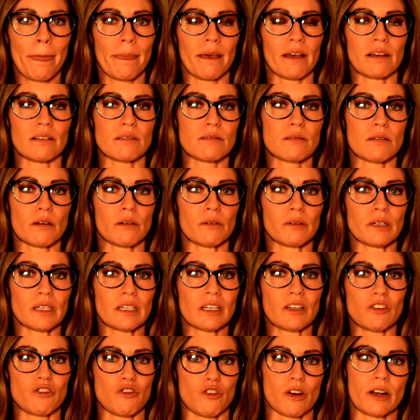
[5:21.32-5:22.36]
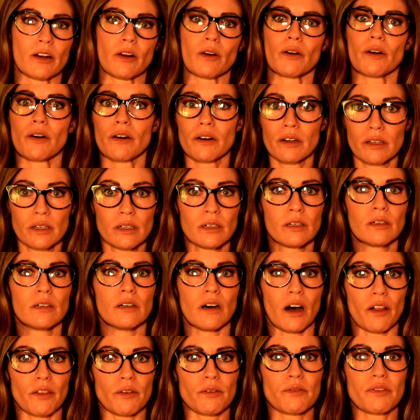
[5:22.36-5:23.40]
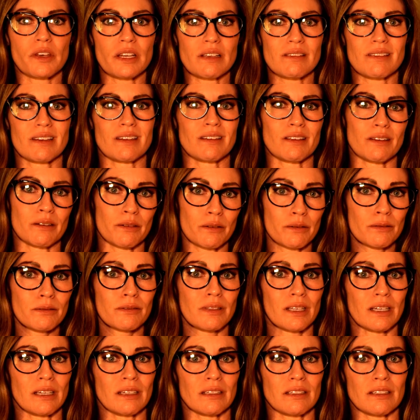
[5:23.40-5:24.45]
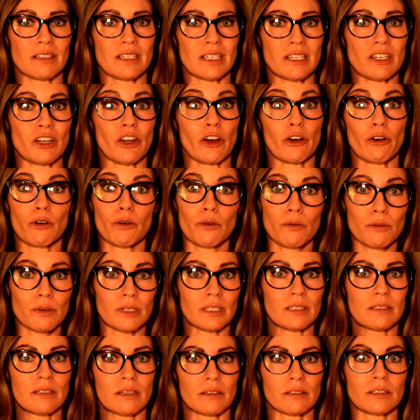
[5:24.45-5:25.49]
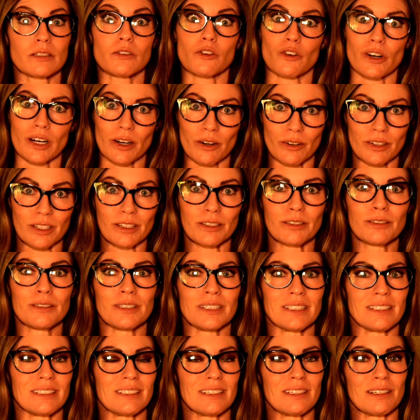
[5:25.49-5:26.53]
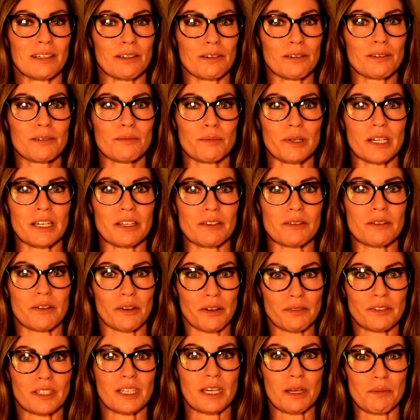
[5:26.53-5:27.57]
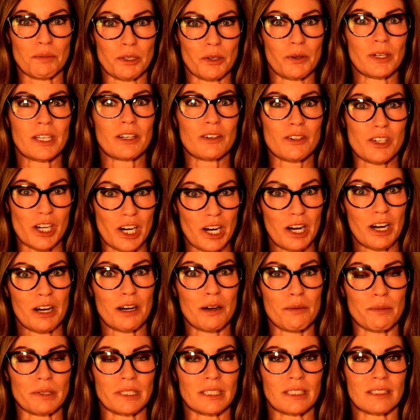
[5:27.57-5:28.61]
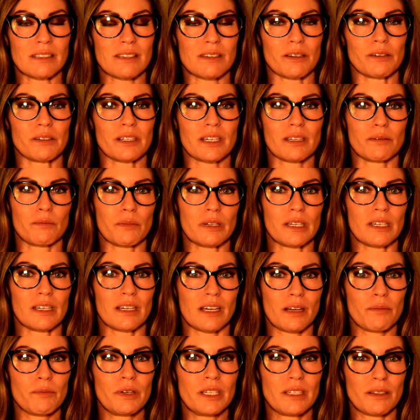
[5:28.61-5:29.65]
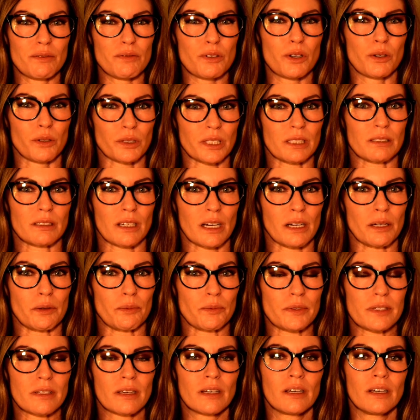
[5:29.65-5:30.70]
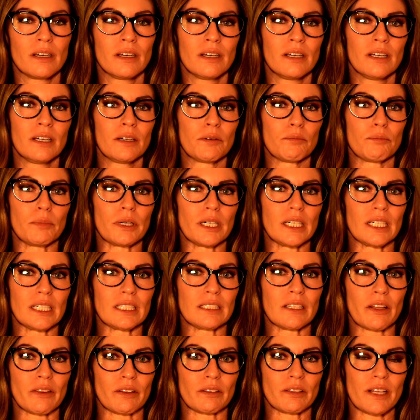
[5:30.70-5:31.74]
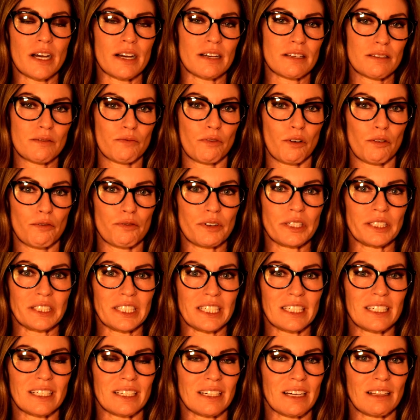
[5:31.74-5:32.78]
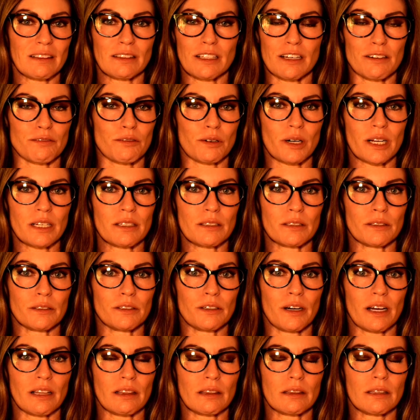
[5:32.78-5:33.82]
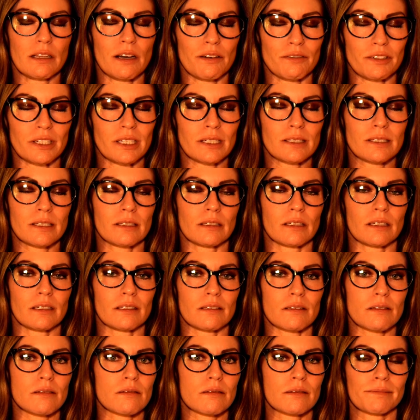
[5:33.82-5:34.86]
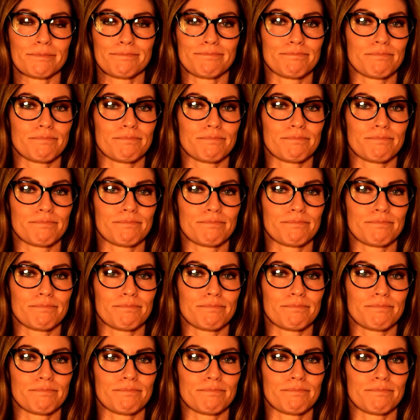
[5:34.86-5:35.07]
And it can trigger other things in you that you didn't know until it triggered you, and but you still have to keep doing your job, and so it can be difficult at times, but nonetheless fulfilling. And I love what I do. I love it. It's